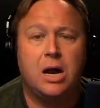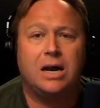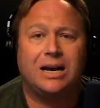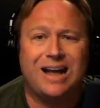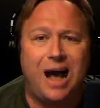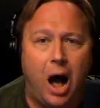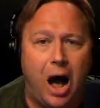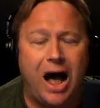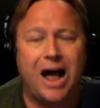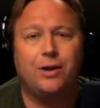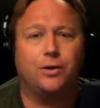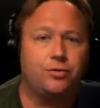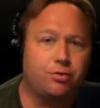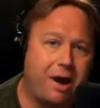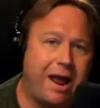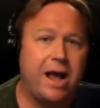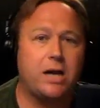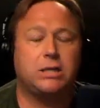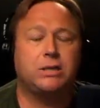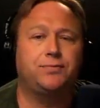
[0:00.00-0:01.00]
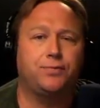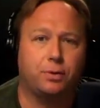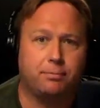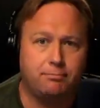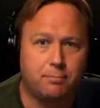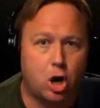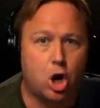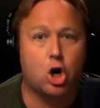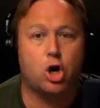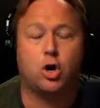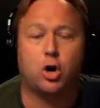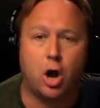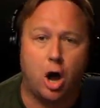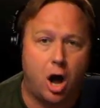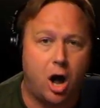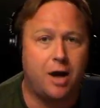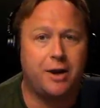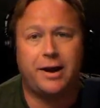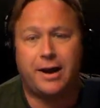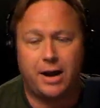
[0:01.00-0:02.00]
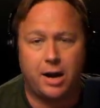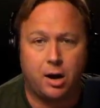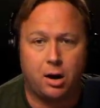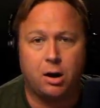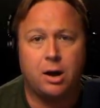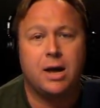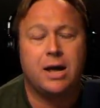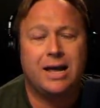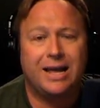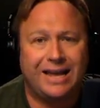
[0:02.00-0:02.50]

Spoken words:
contracts for murder on air.